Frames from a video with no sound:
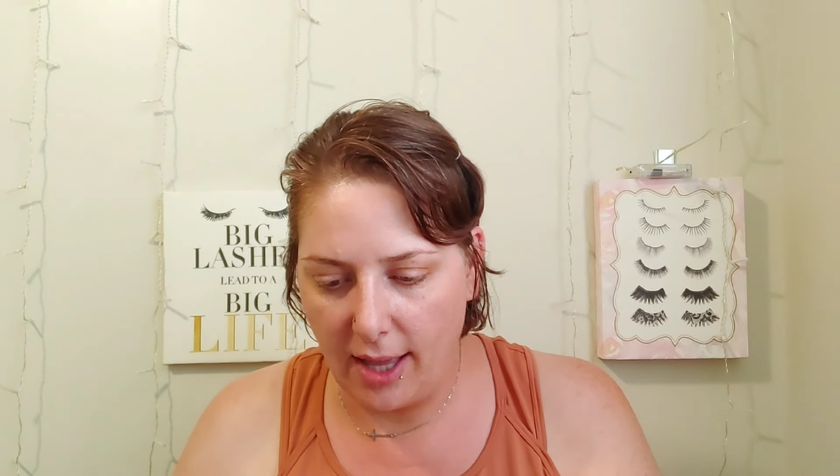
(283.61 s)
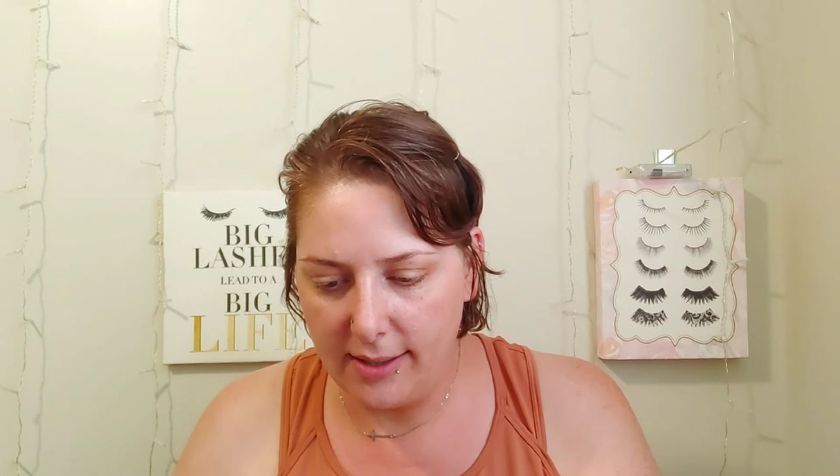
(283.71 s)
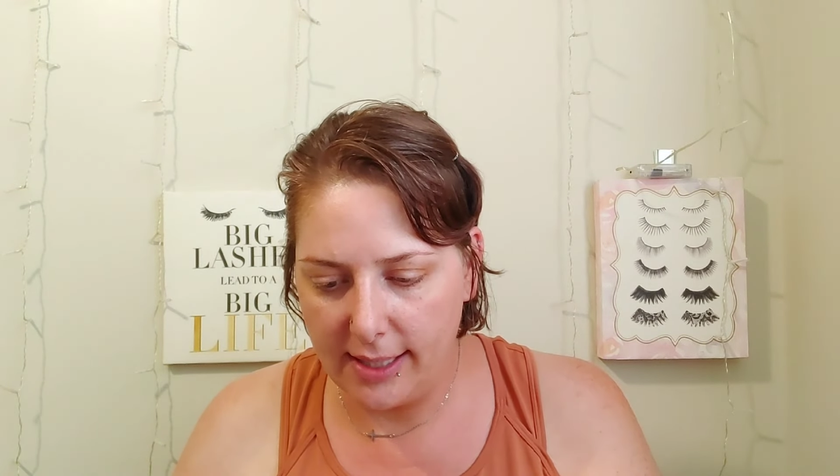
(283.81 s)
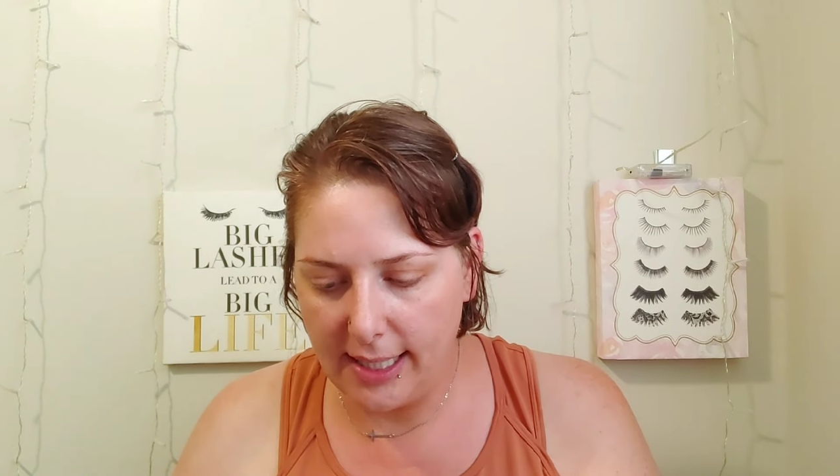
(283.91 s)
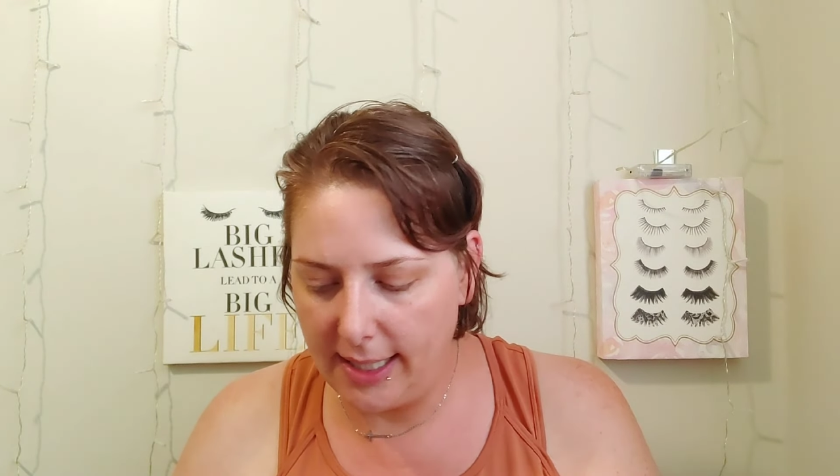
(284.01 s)

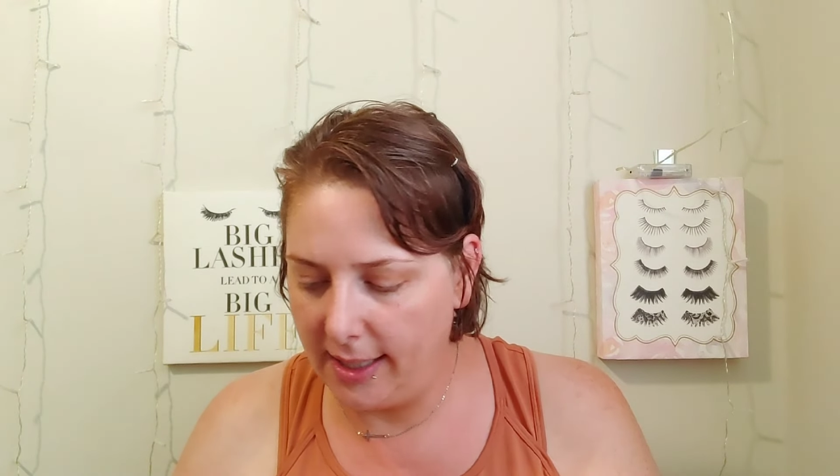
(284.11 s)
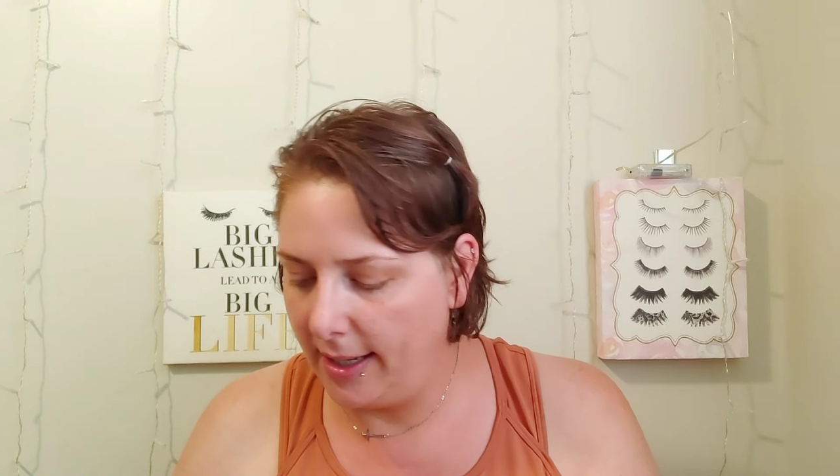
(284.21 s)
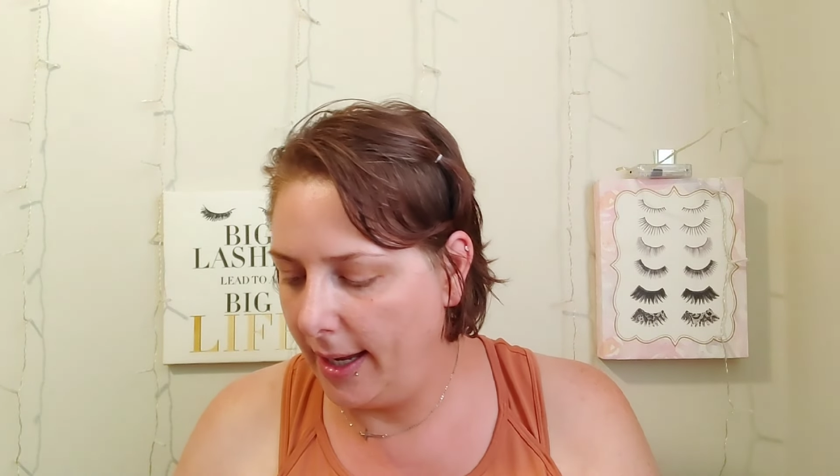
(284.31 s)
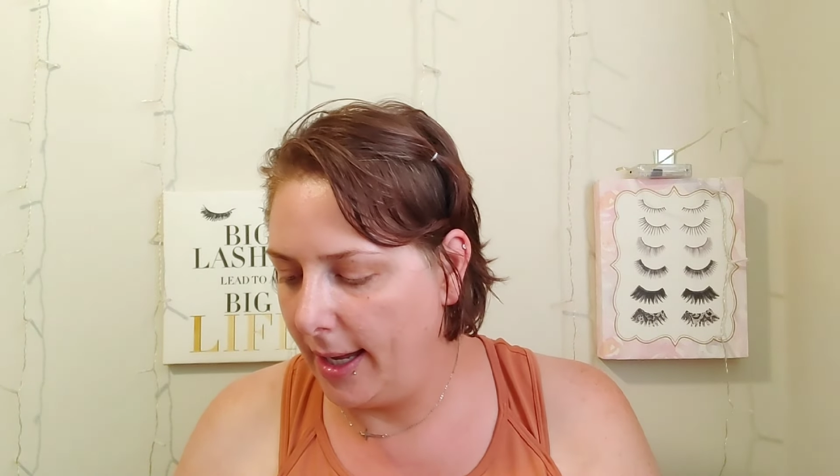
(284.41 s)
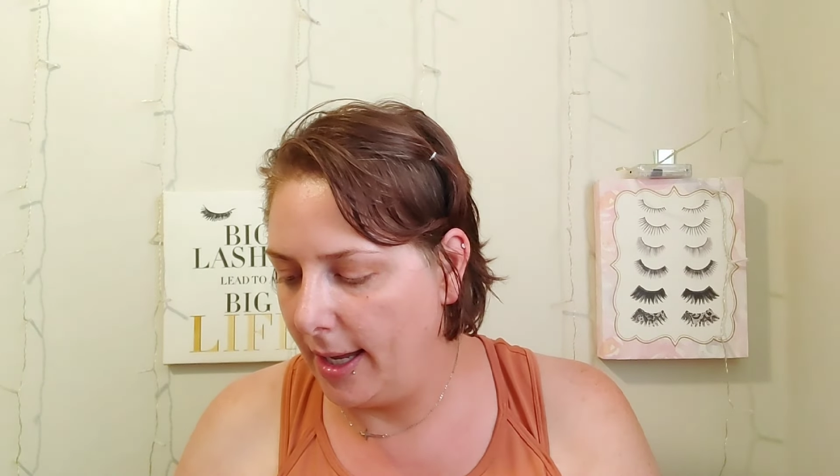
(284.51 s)

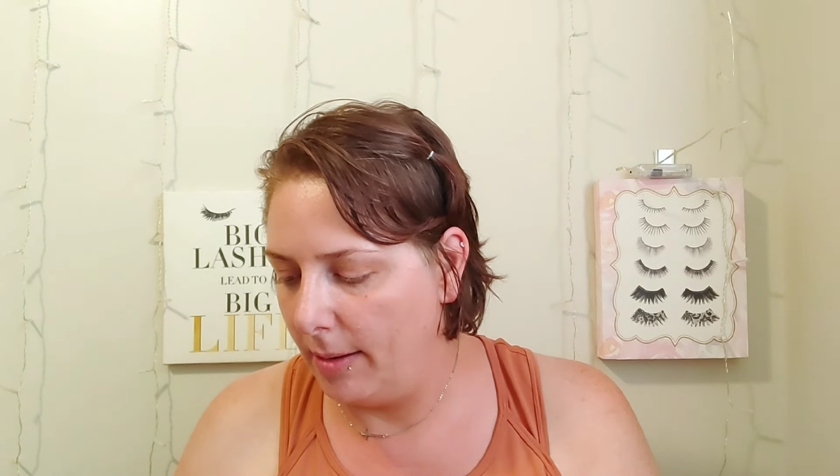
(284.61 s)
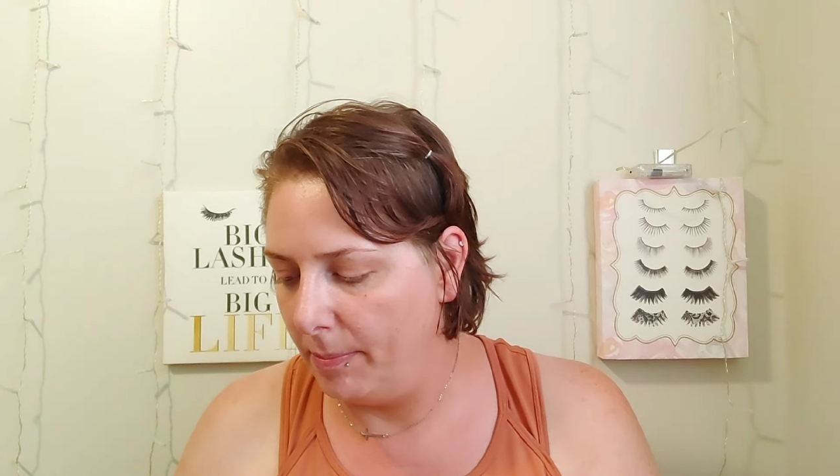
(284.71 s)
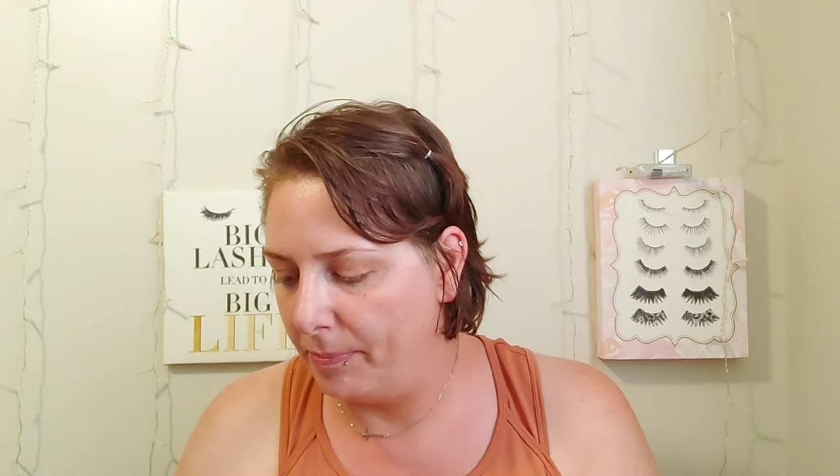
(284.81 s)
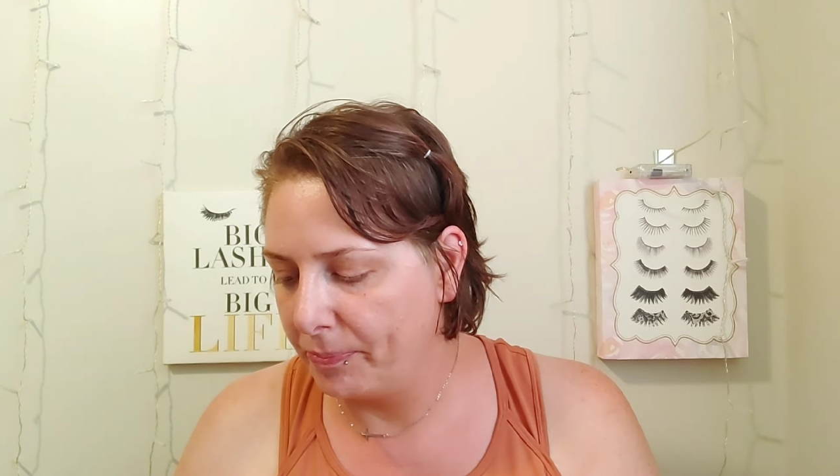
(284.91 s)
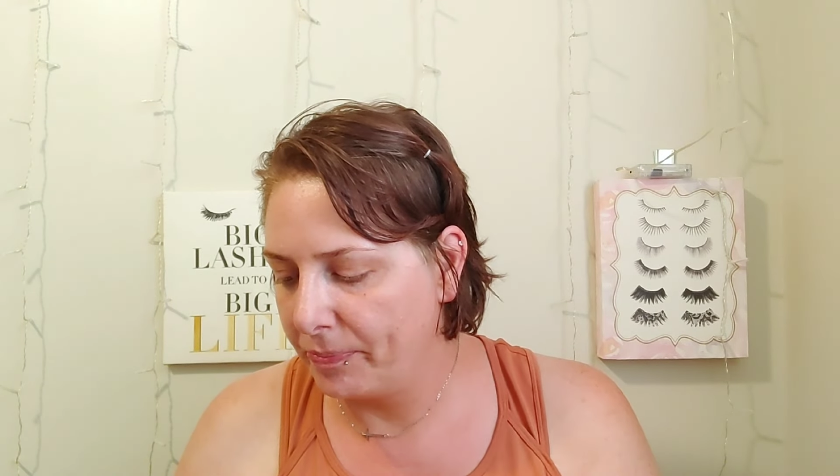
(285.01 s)
London
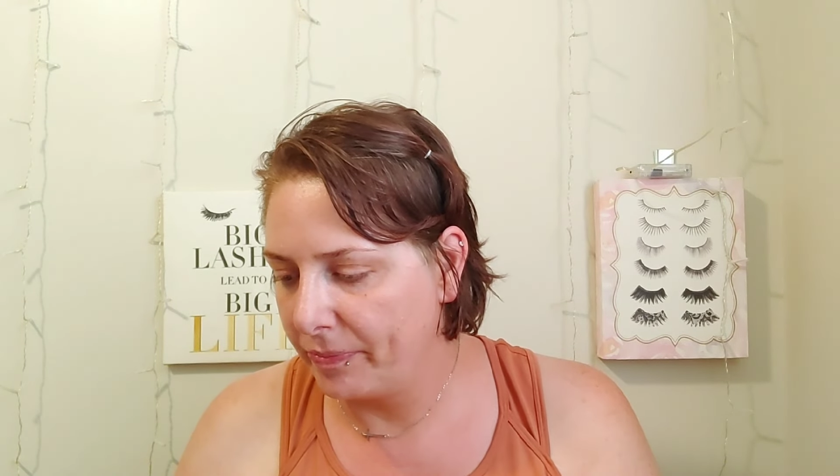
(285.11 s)
um,